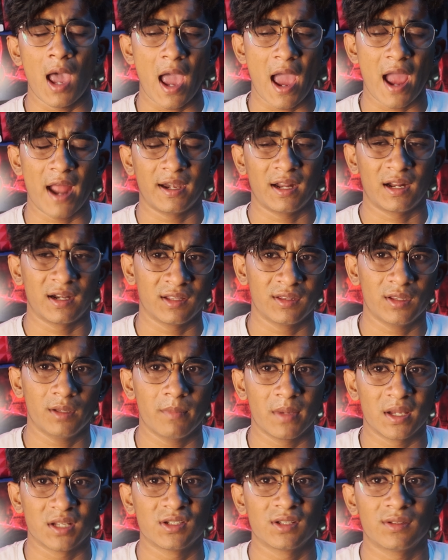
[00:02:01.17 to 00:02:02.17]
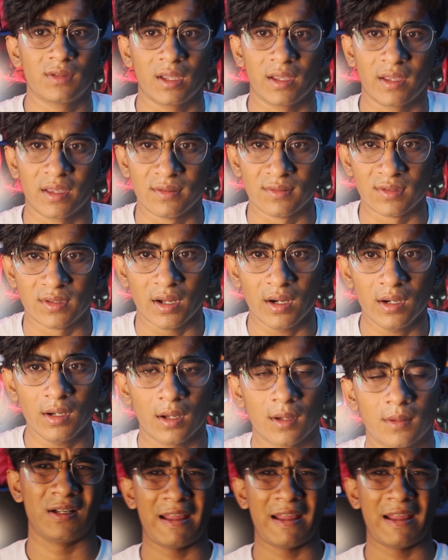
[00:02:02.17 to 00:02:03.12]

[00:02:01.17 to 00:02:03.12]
And another major thing is that the